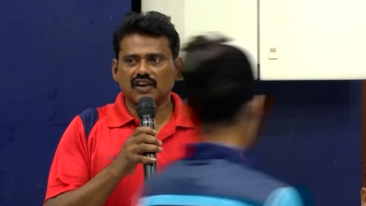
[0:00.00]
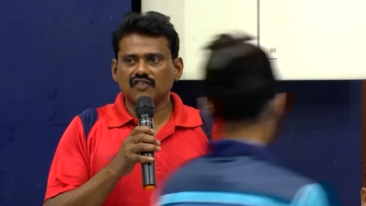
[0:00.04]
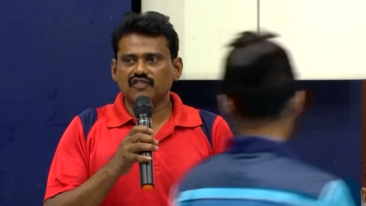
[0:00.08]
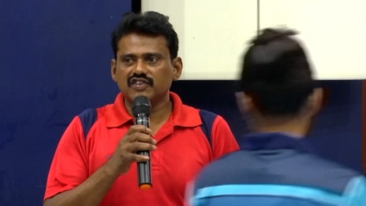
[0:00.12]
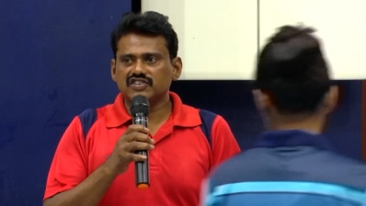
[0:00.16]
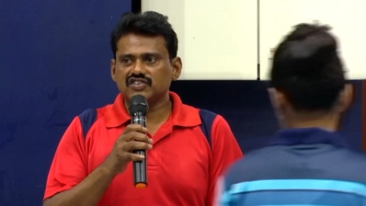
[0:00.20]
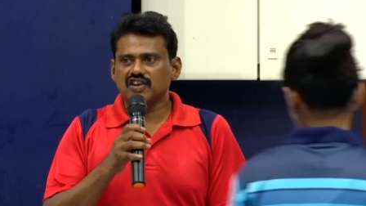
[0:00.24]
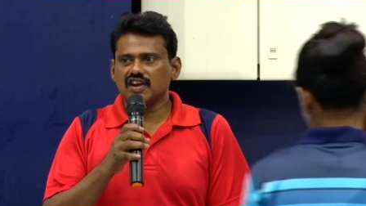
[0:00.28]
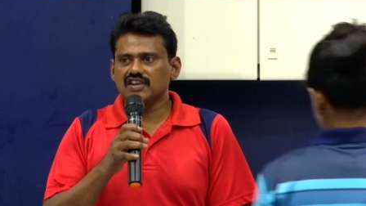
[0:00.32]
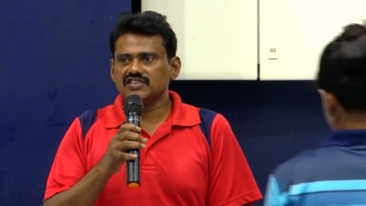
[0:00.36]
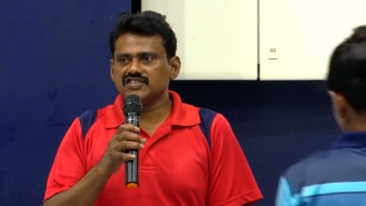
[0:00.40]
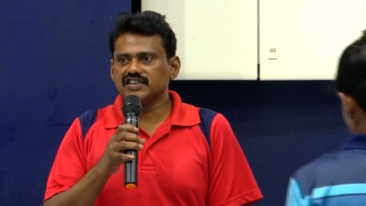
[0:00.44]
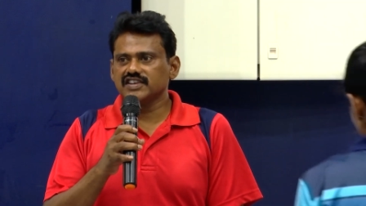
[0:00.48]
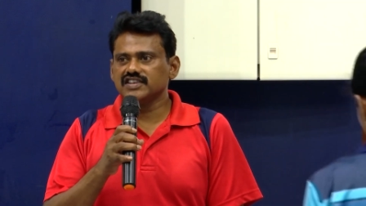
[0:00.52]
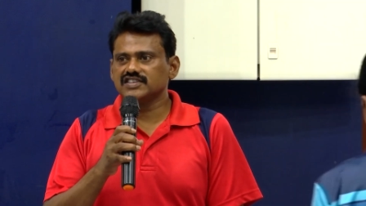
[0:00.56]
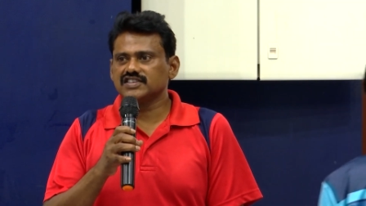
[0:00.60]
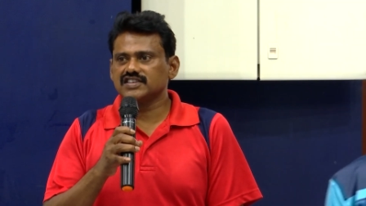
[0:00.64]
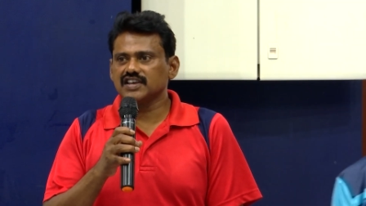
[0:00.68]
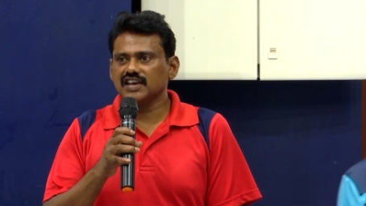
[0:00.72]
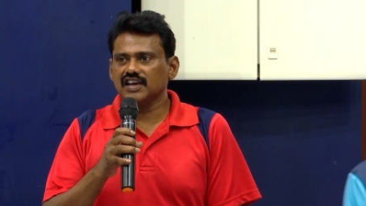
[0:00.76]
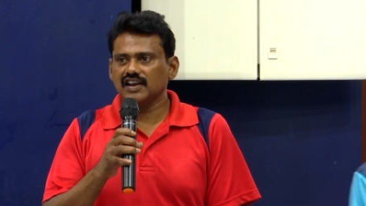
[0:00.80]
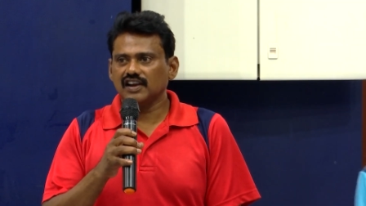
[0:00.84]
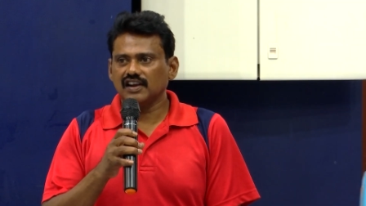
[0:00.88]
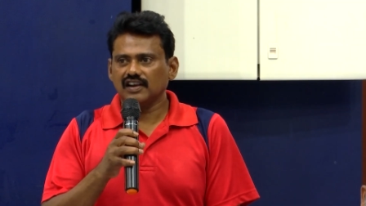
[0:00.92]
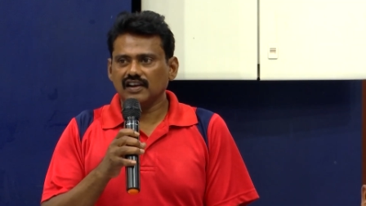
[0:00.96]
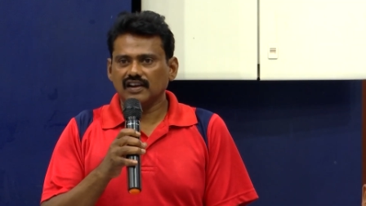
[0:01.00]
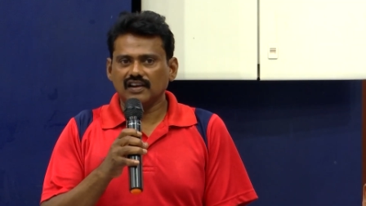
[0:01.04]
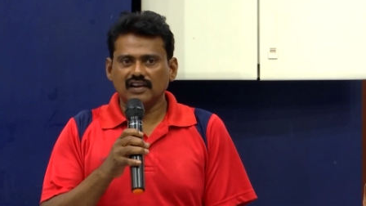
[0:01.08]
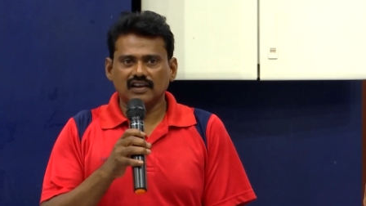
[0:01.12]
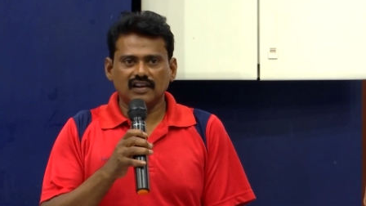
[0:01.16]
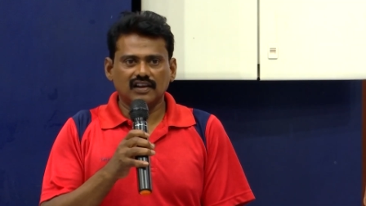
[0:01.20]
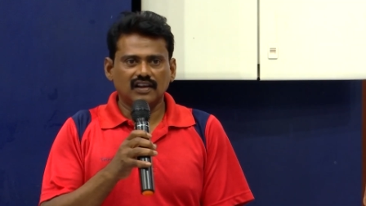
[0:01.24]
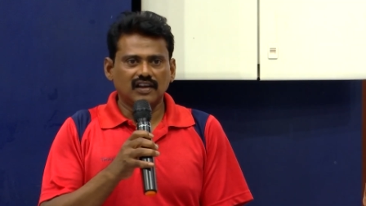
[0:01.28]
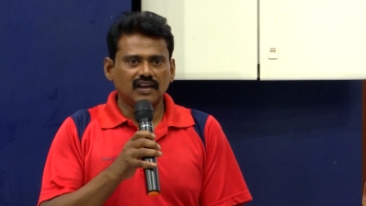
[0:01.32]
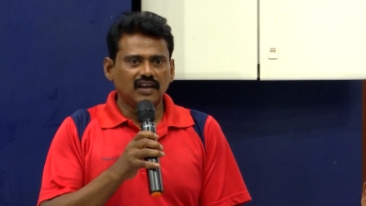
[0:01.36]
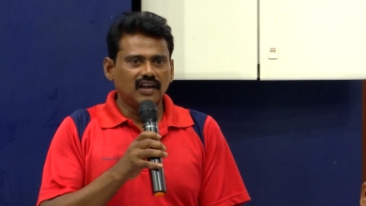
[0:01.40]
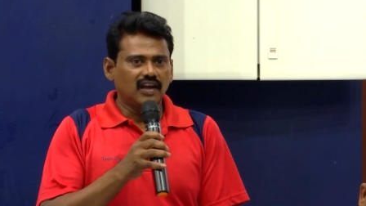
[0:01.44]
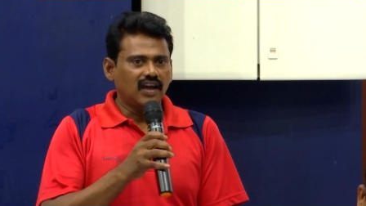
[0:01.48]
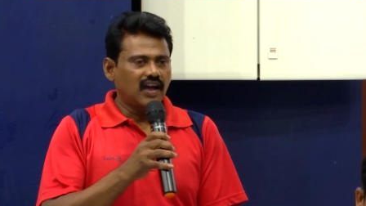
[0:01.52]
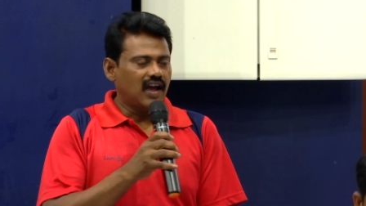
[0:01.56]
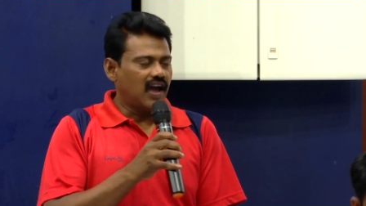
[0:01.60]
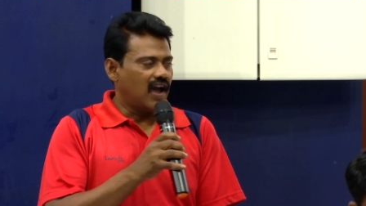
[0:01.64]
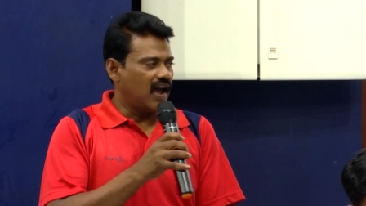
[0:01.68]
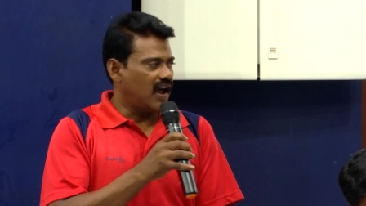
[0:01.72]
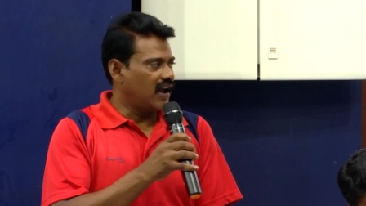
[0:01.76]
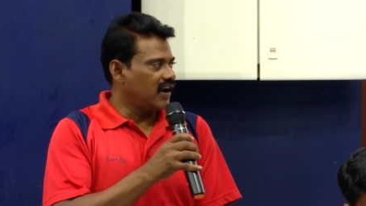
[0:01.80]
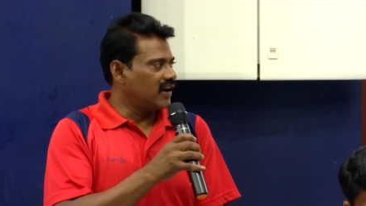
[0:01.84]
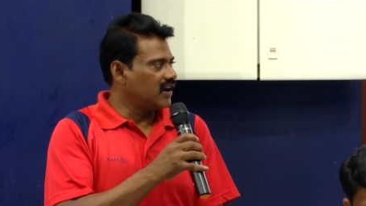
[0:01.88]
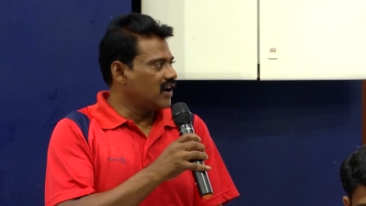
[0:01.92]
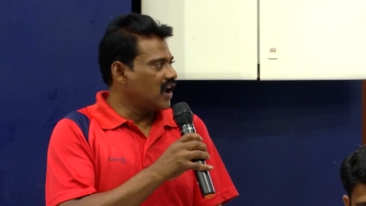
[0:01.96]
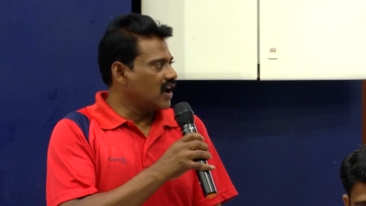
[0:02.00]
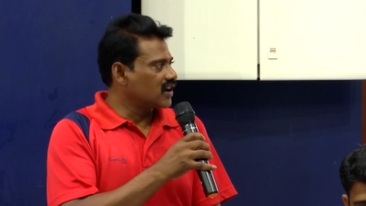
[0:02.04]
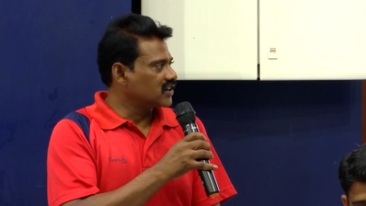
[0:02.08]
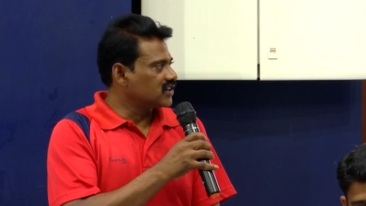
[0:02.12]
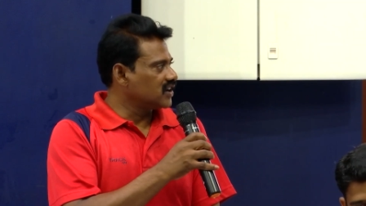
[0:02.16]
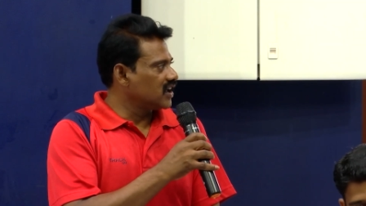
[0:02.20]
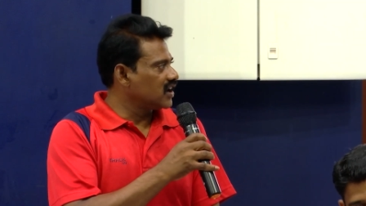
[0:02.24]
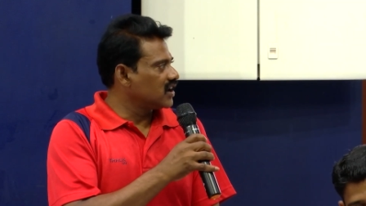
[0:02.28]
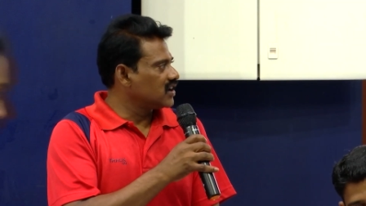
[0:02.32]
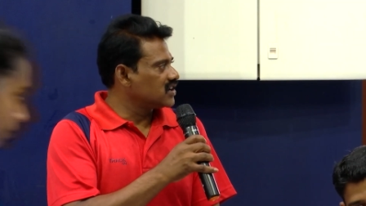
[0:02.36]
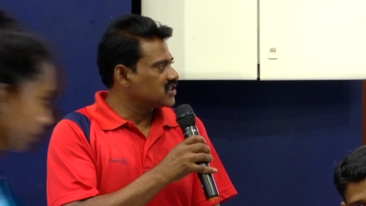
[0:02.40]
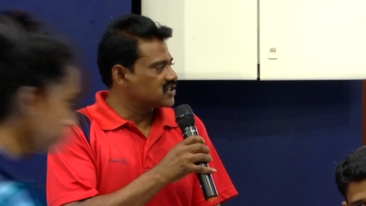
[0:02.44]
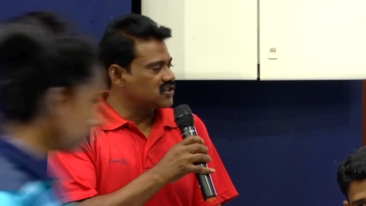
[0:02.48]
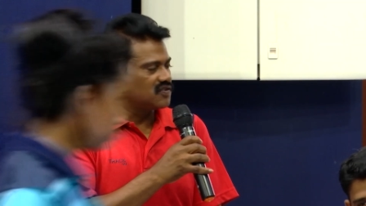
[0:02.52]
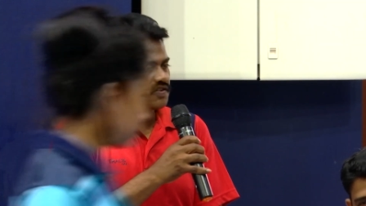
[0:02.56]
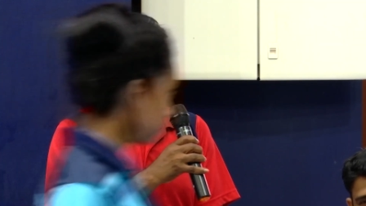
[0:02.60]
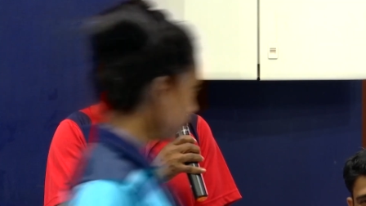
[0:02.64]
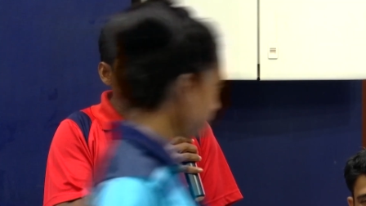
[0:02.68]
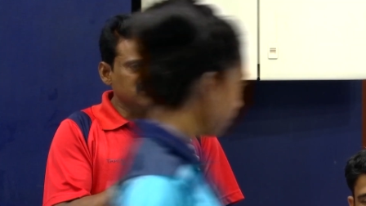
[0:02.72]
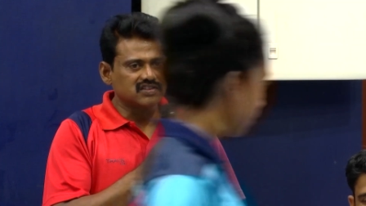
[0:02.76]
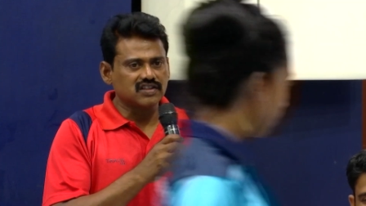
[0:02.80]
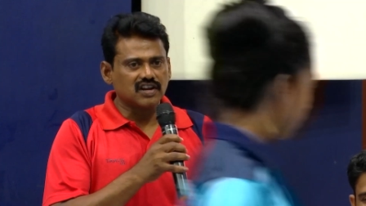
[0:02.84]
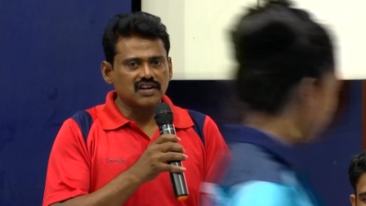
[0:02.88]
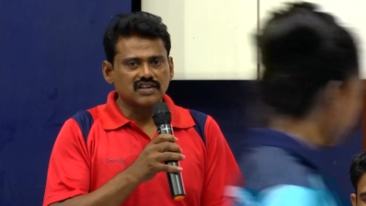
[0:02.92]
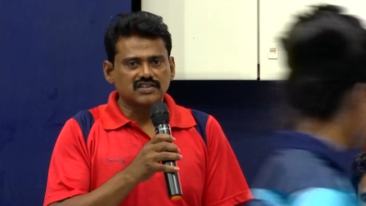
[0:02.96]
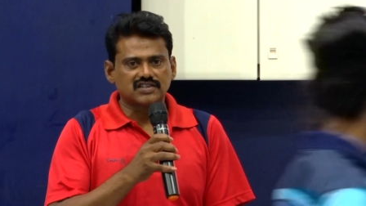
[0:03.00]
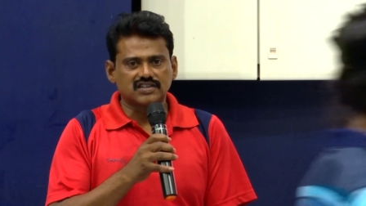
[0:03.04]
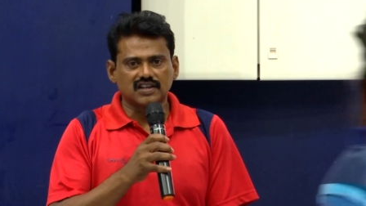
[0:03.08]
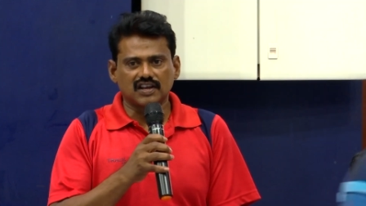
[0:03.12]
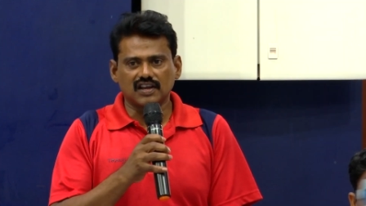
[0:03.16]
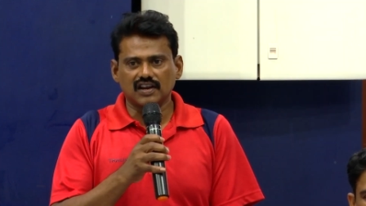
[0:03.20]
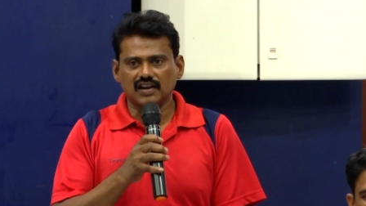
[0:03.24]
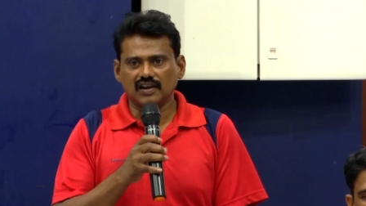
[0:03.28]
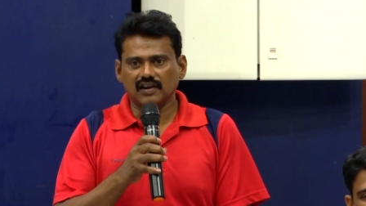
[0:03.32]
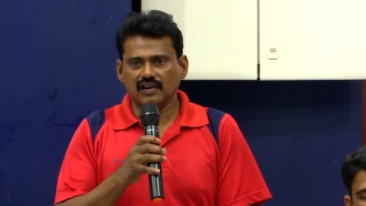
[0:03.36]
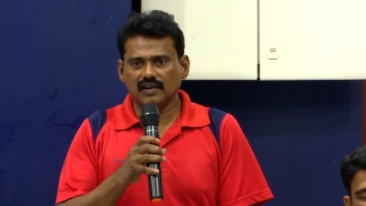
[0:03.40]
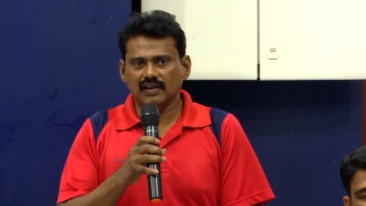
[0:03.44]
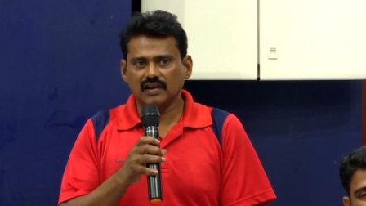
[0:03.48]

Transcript: Vishal Singh sir and Dr. Sivachandran sir.